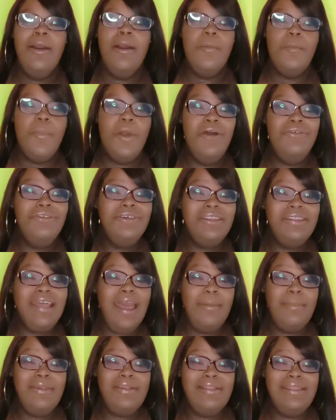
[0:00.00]
Most of the
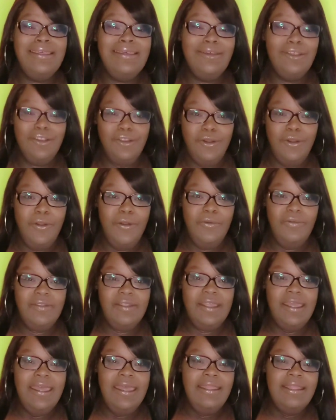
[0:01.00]
time, it's the adults
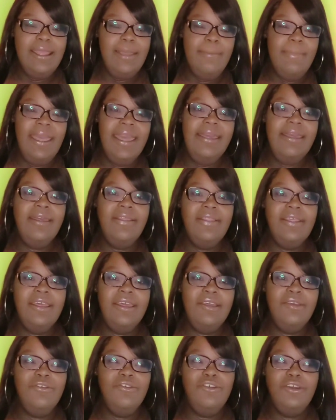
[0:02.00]
that make it
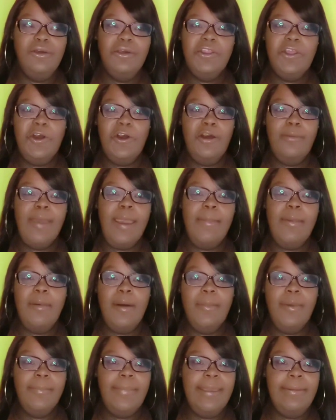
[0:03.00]
the issue. The whole baby
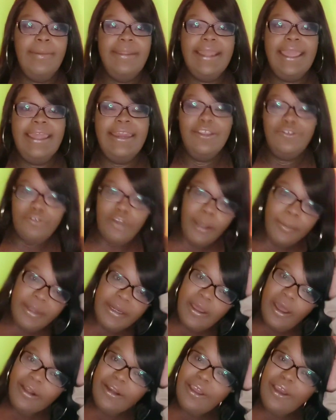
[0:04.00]
mama, baby daddy drama and
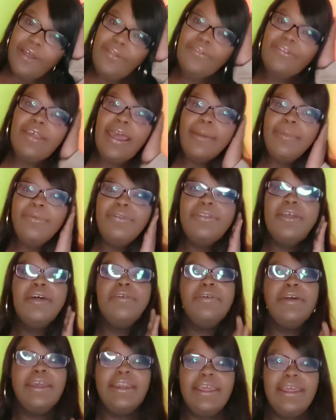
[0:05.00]
all that other type of stuff,
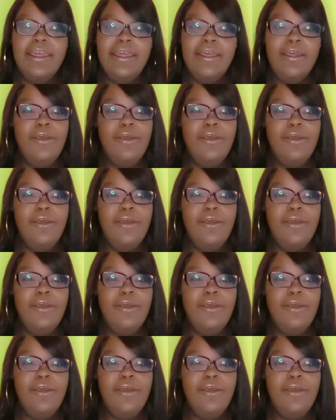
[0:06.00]
honey.